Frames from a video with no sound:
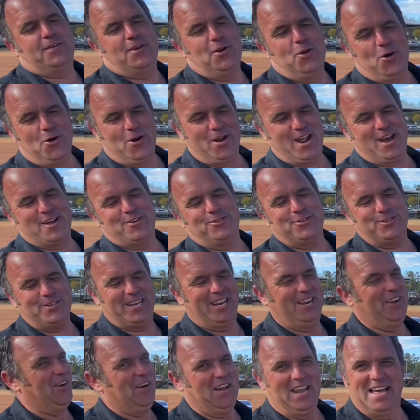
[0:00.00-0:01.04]
900,
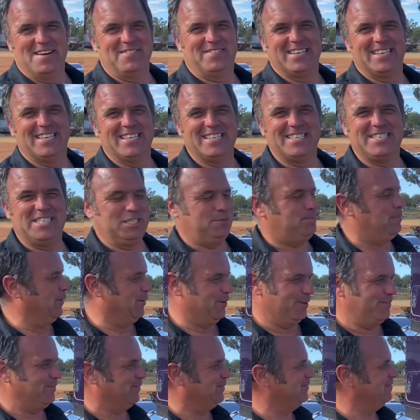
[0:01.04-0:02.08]
and I love it. She's
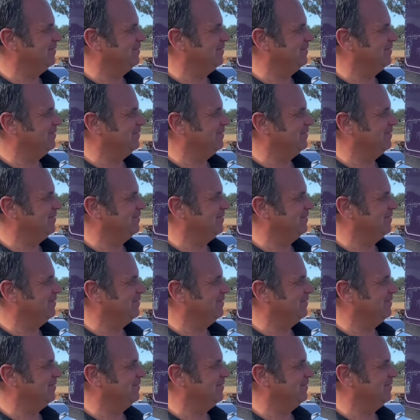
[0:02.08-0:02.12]
beautiful.